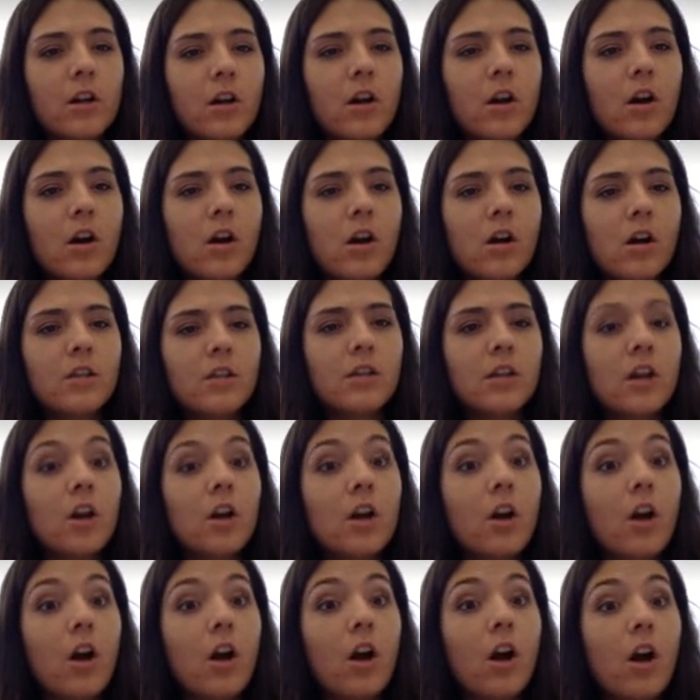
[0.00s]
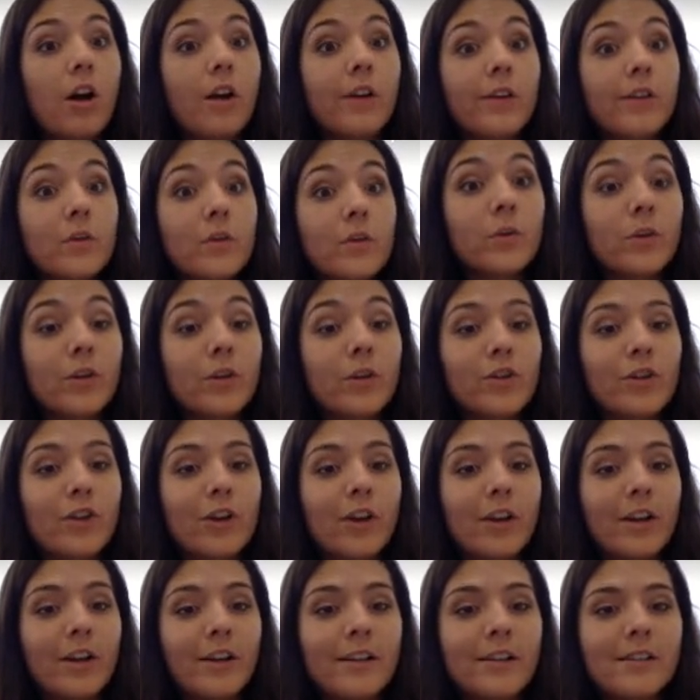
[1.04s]
called contour
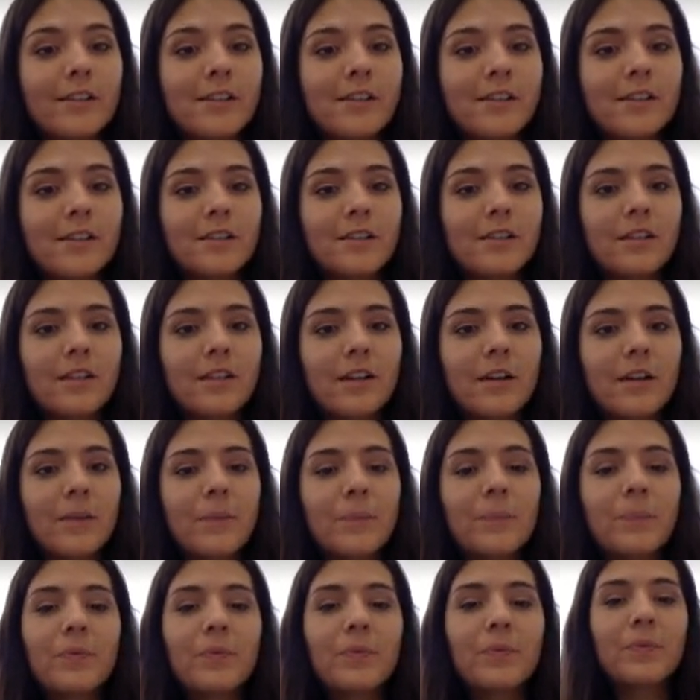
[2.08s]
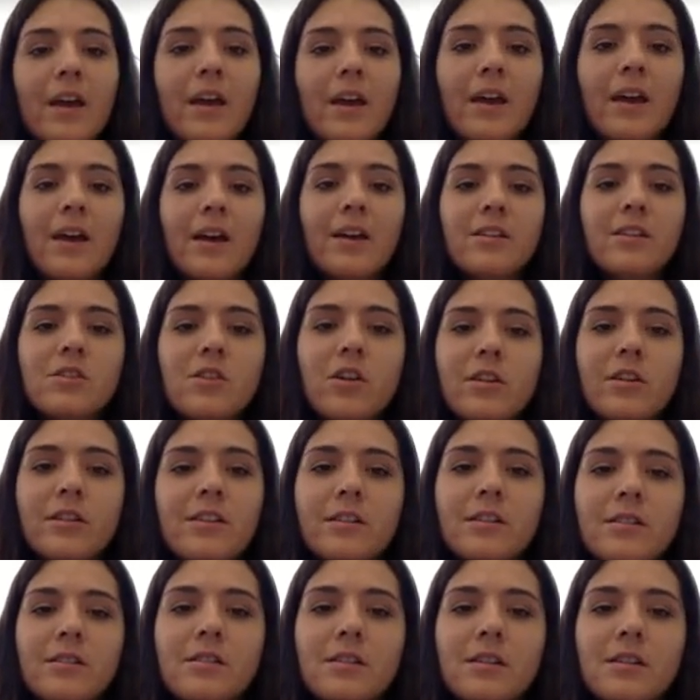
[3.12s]
drawings. Now, as
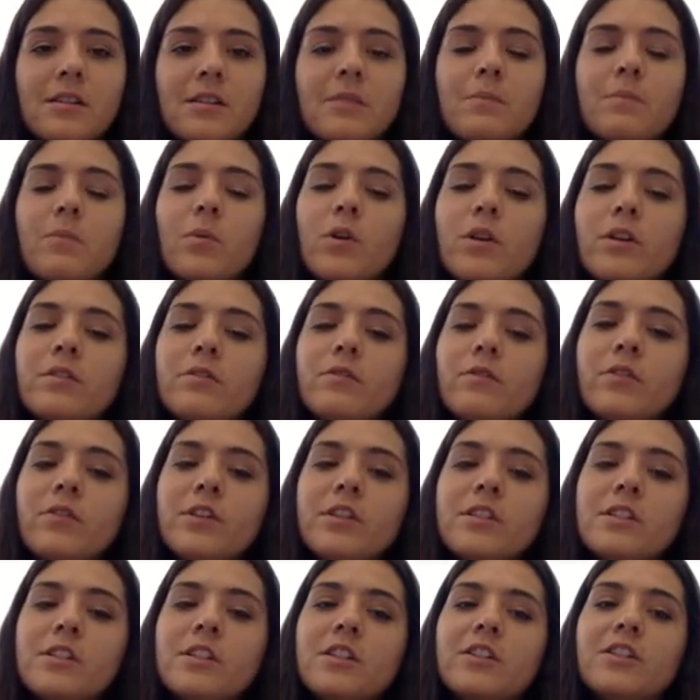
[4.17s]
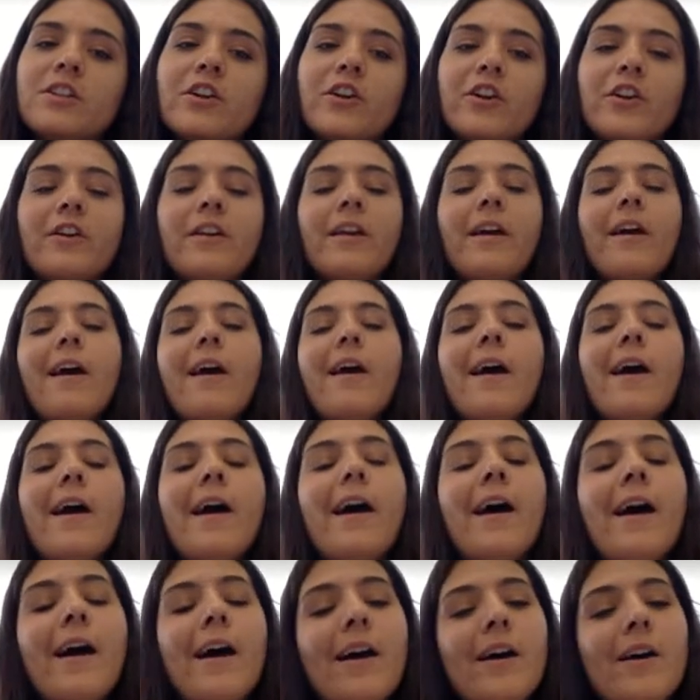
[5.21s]
artists, it's important for us to learn
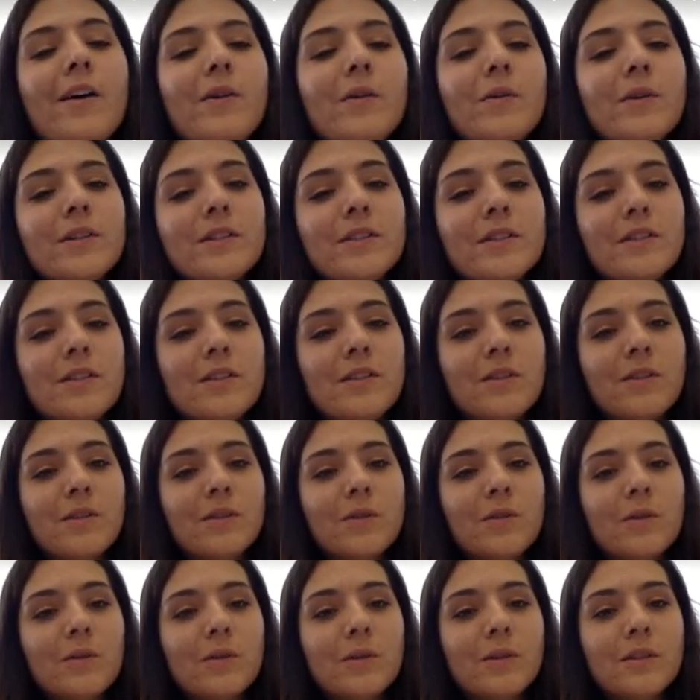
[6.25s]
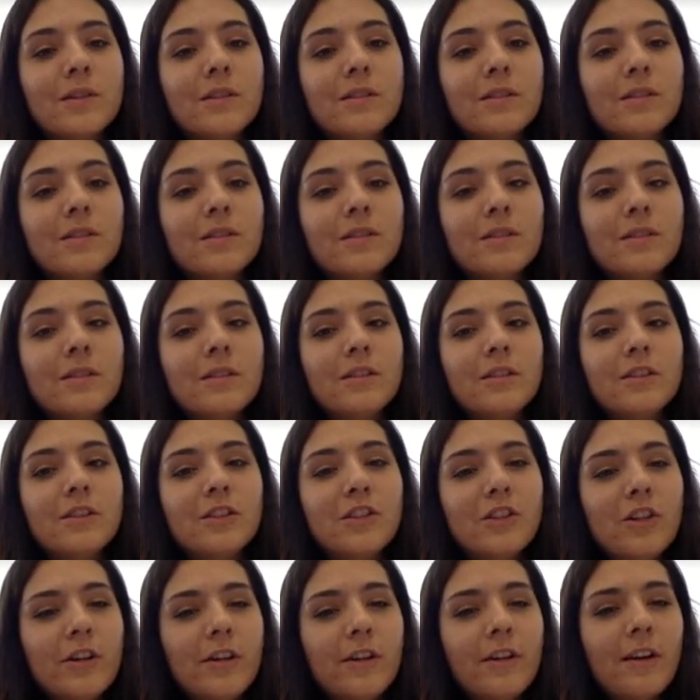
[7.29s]
how to
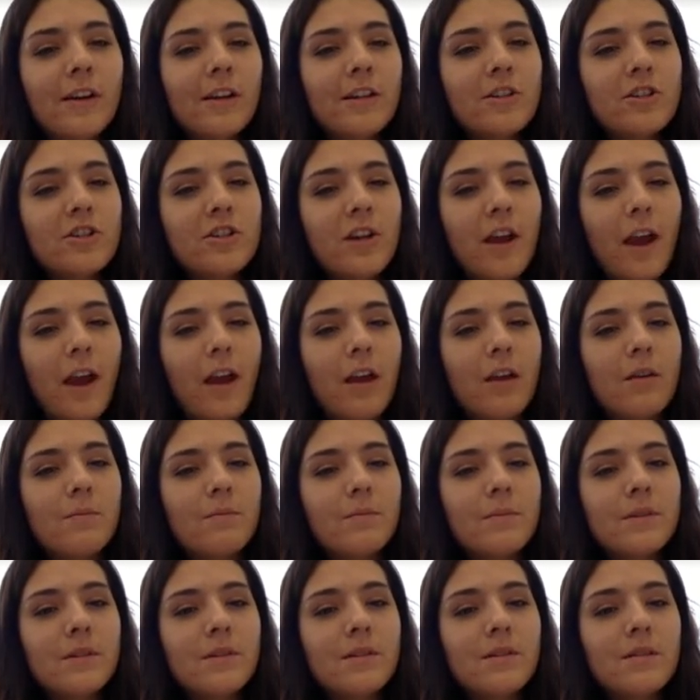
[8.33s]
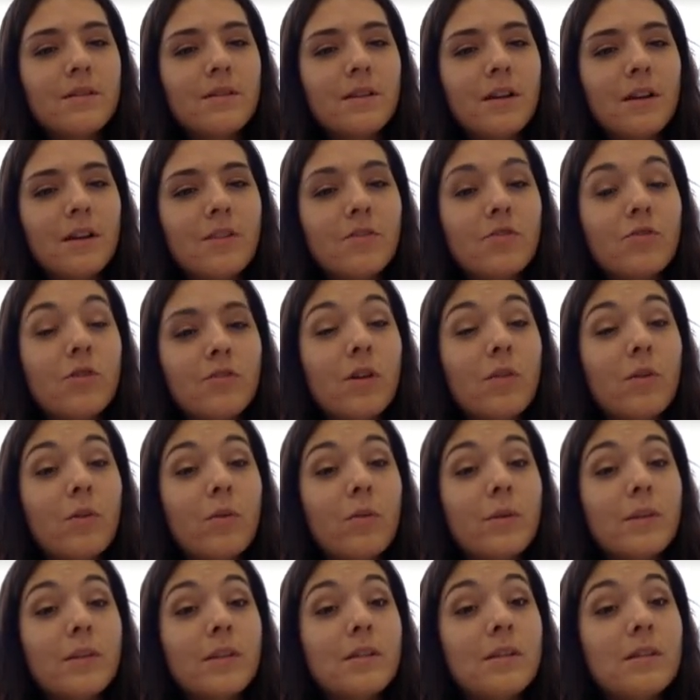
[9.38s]
look at shapes and draw what
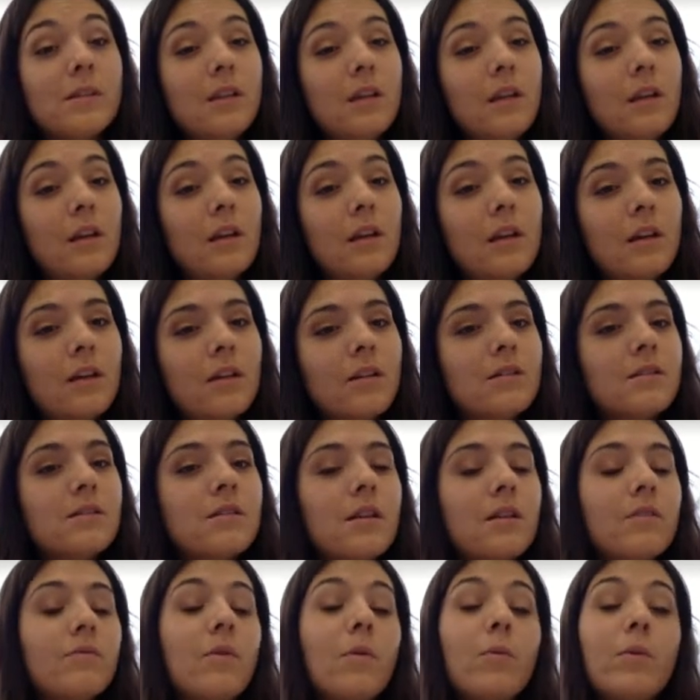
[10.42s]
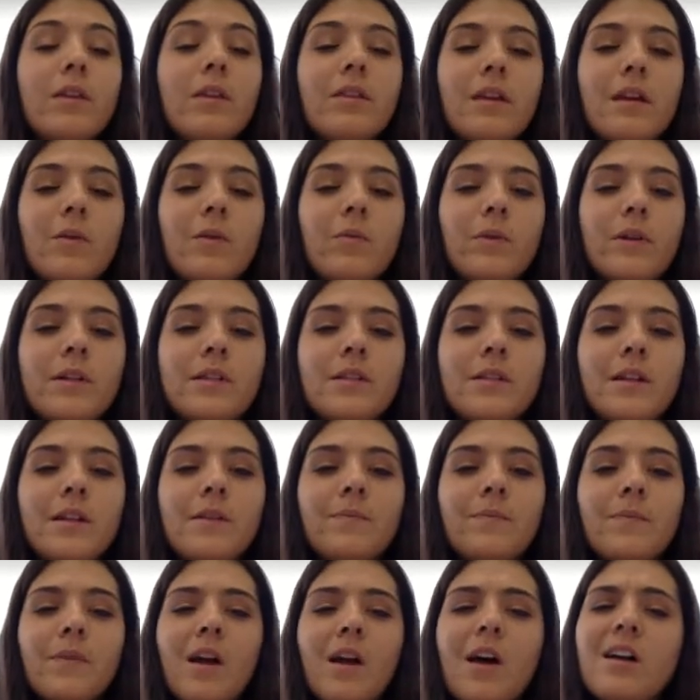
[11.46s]
we see instead of what we think we
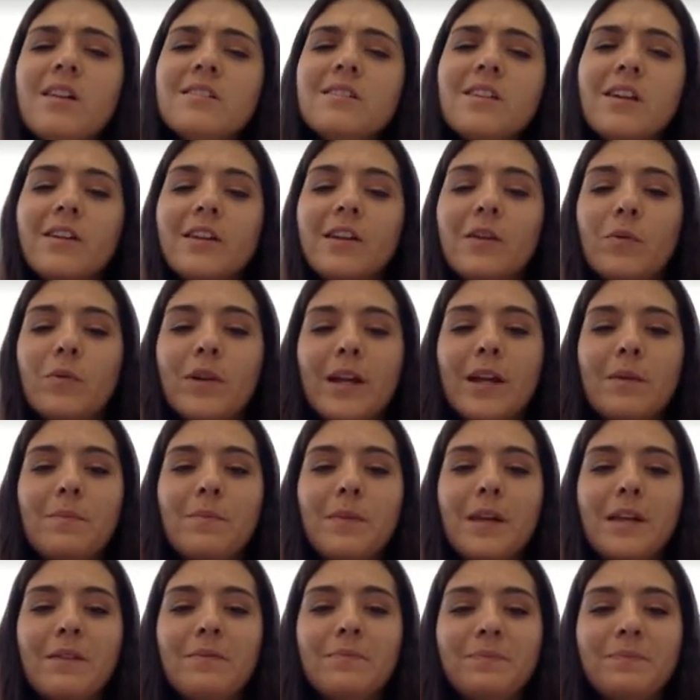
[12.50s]
see. I'll tell you what I mean.